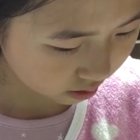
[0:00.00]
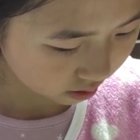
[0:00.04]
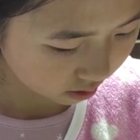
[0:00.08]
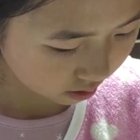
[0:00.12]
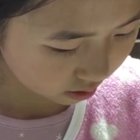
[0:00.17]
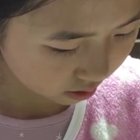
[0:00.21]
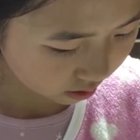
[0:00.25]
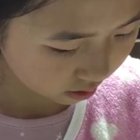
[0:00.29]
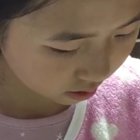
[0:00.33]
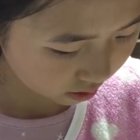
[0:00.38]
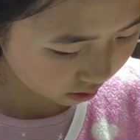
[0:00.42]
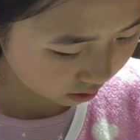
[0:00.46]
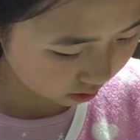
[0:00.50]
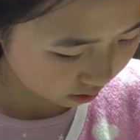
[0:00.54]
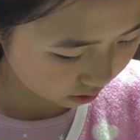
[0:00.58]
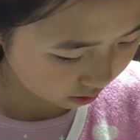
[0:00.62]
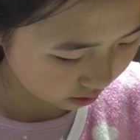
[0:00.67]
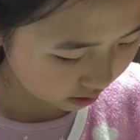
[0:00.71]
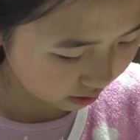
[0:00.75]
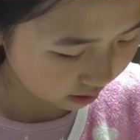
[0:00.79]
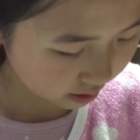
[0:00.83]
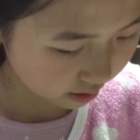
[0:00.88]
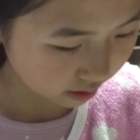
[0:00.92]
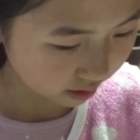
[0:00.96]
And
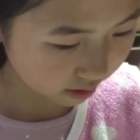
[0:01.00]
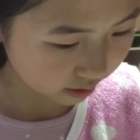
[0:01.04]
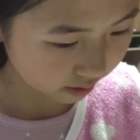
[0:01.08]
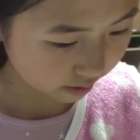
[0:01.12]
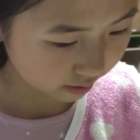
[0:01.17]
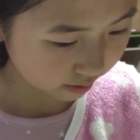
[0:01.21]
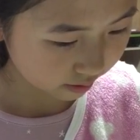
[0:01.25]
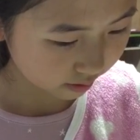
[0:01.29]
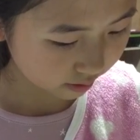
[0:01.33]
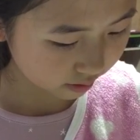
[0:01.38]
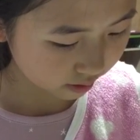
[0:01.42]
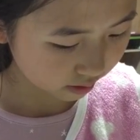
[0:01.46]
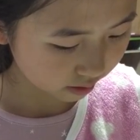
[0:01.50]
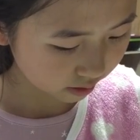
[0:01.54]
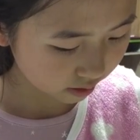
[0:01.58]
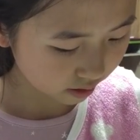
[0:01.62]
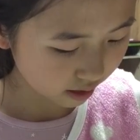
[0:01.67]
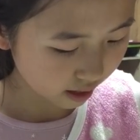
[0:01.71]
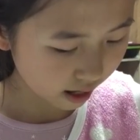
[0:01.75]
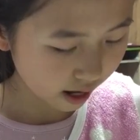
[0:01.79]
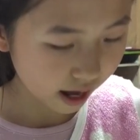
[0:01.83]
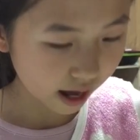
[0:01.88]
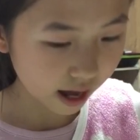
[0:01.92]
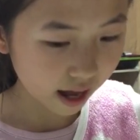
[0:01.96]
they think
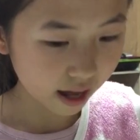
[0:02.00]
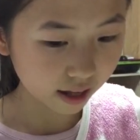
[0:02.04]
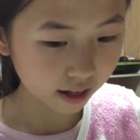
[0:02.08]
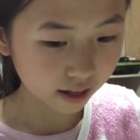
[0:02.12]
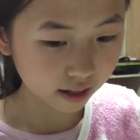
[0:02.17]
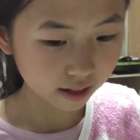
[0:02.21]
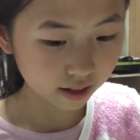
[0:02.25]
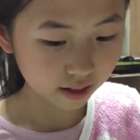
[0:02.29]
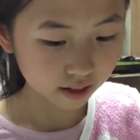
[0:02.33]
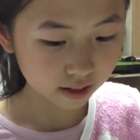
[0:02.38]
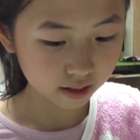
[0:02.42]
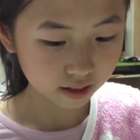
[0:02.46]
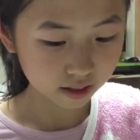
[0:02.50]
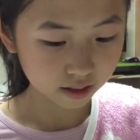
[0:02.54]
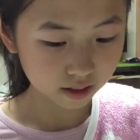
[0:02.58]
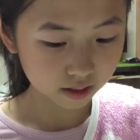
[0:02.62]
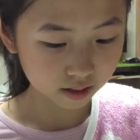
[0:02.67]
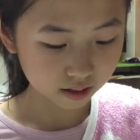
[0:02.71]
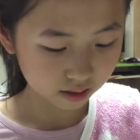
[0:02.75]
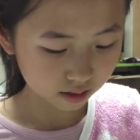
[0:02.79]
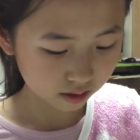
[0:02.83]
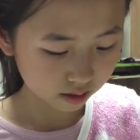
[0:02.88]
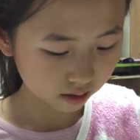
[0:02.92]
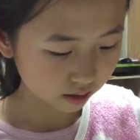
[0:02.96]
she should have
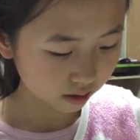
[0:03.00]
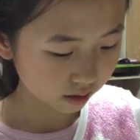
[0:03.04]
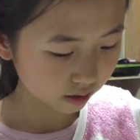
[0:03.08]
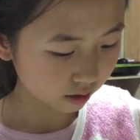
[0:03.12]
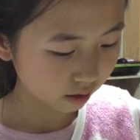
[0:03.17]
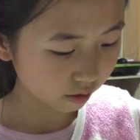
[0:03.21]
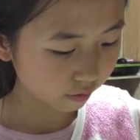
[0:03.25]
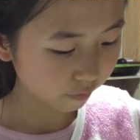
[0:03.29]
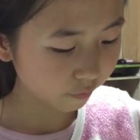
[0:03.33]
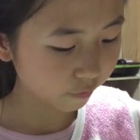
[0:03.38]
asked